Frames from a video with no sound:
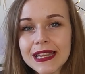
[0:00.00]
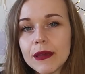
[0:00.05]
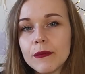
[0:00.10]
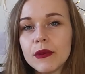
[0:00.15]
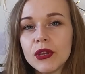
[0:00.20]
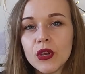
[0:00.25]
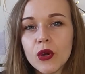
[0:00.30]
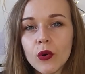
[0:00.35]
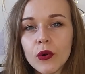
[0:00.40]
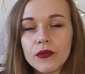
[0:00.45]
Let
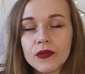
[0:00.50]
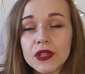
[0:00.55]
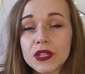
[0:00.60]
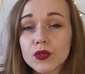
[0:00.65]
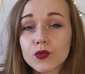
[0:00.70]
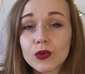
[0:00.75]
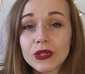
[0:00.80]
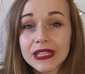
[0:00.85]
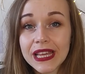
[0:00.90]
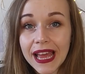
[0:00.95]
me know if
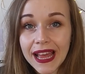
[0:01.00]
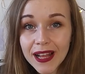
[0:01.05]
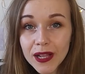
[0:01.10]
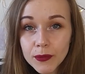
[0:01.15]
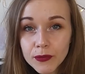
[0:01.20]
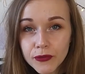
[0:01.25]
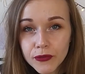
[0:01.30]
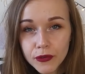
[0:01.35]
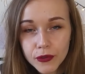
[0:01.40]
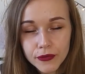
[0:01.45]
this was
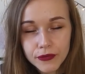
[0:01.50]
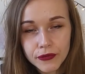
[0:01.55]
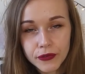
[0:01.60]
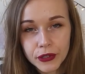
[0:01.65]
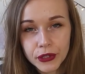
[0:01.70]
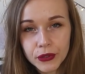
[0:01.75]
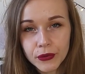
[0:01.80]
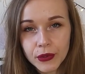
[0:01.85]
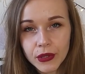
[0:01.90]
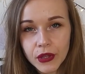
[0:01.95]
helpful for
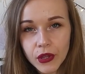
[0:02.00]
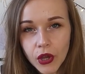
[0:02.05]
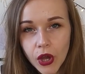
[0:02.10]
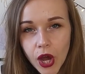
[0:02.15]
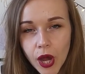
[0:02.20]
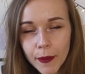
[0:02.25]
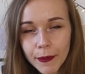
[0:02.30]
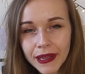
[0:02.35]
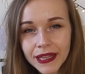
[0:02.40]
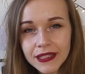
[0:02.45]
you in the
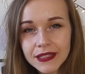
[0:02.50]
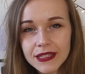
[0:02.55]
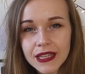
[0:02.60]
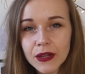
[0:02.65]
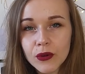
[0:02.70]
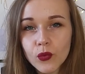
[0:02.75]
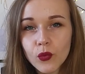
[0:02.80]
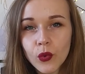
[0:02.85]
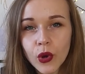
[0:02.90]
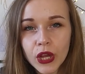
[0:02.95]
comments
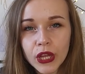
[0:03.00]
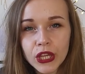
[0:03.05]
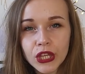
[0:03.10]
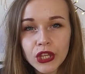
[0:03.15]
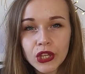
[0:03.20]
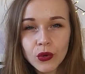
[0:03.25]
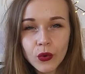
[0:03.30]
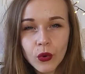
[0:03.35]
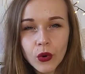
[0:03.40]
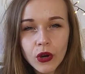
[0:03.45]
and
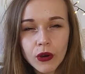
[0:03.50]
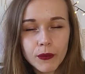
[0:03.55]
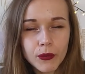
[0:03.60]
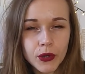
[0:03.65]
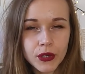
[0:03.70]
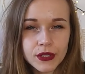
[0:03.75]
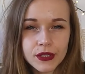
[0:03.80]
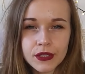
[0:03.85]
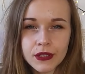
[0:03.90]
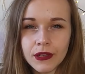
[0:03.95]
what your
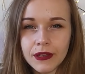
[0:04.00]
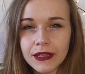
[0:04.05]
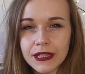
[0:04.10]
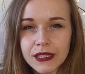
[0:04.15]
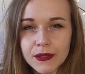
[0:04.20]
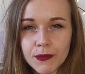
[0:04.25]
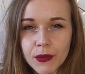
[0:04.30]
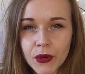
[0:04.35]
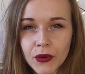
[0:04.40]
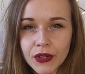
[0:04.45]
personal
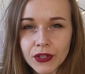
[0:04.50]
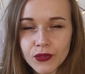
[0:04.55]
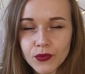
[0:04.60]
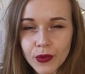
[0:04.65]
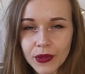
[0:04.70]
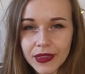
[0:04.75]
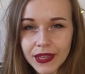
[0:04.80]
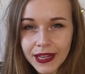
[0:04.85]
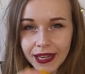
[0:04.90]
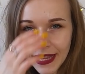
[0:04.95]
experience
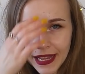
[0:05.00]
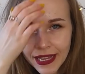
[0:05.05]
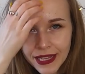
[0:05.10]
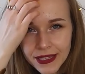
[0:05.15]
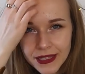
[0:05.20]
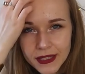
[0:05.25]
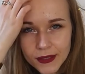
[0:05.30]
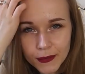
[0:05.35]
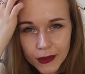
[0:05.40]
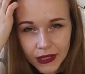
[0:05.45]
with it is,